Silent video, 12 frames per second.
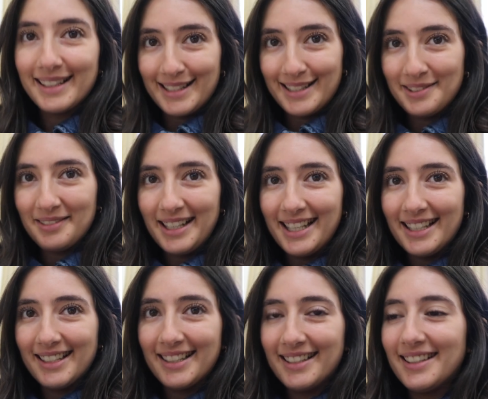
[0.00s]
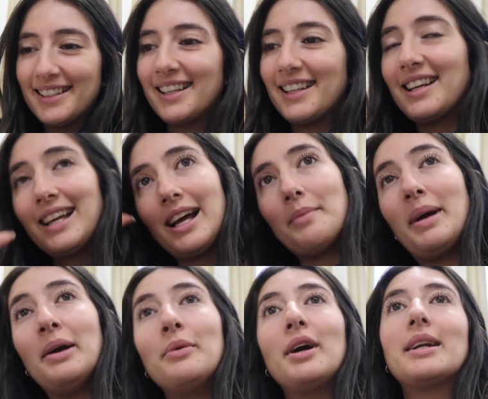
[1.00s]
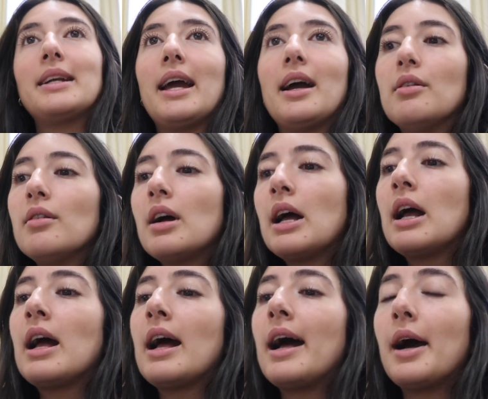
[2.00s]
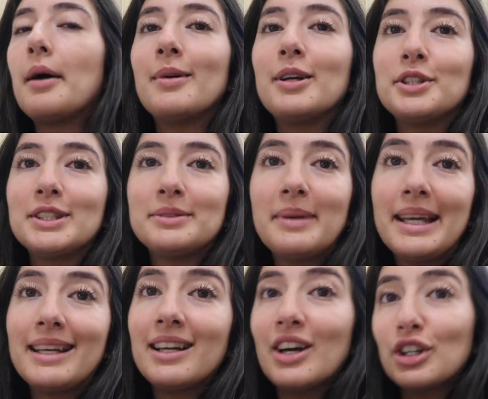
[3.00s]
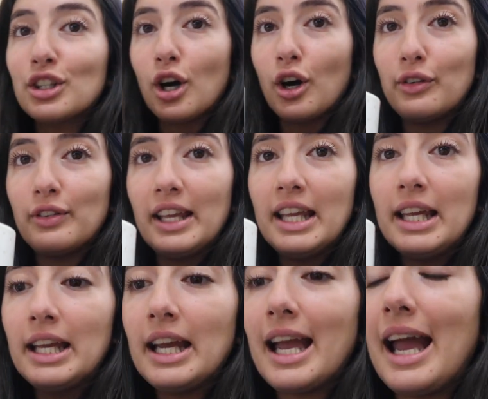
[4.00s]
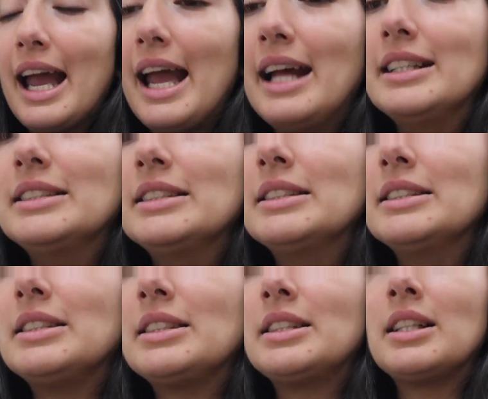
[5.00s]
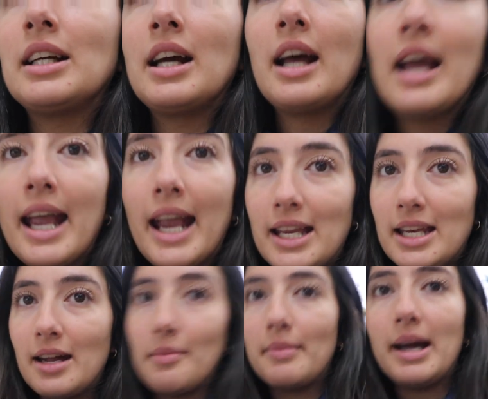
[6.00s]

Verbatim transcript: This is weird. I'm at work now. Um, just made a coffee and heated up